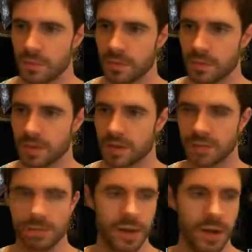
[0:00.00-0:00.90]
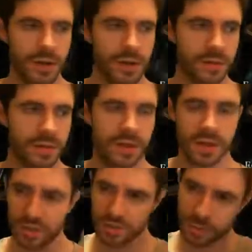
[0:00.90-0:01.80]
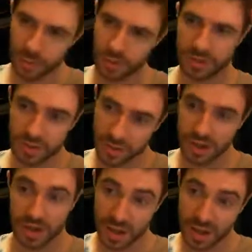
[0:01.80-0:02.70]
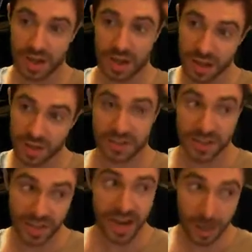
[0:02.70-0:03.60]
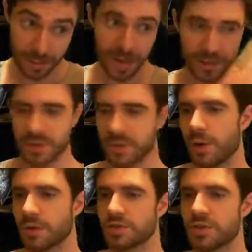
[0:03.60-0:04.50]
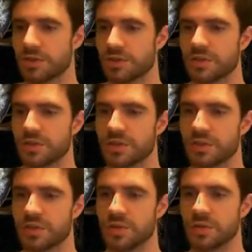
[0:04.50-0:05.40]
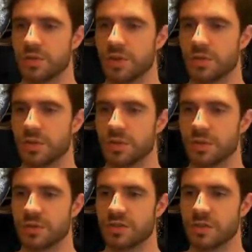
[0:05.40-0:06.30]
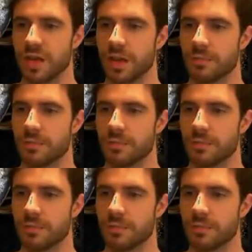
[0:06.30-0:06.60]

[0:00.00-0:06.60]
There's the parry, and there's the riposte. See, I can parry and riposte. I just choose not to in the rest of the game.